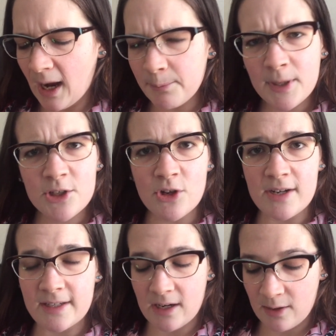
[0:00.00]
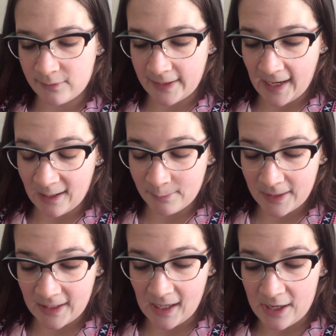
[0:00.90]
I'm pretty sure I did, of like how
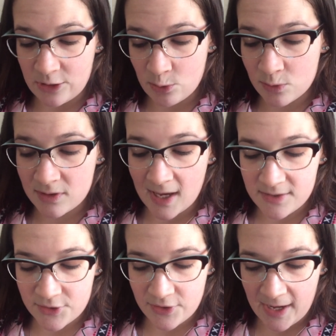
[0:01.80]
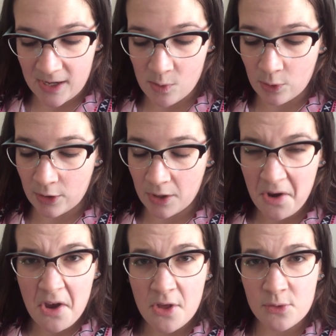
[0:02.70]
many I used yesterday or
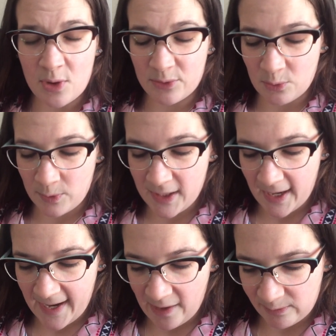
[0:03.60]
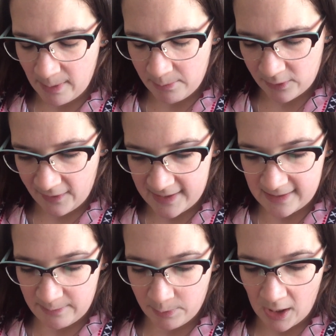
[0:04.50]
throughout the week. I can't remember if I
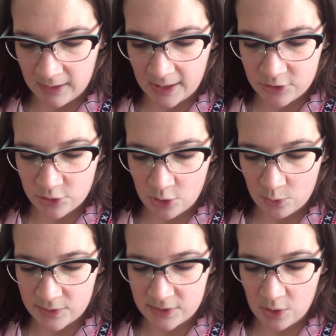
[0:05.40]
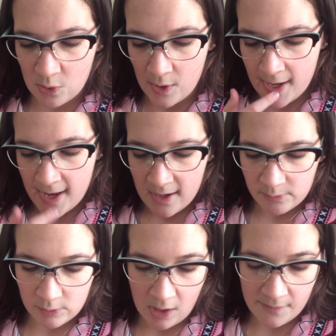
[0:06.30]
did, but I'll let you know. So,
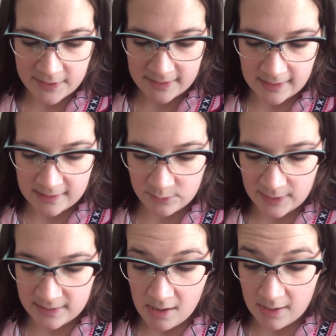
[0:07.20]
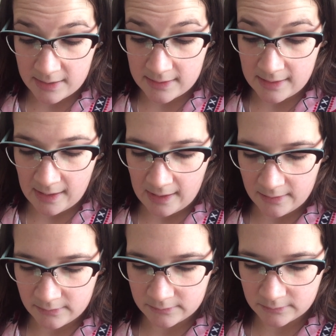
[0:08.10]
well, obviously it's restarted today.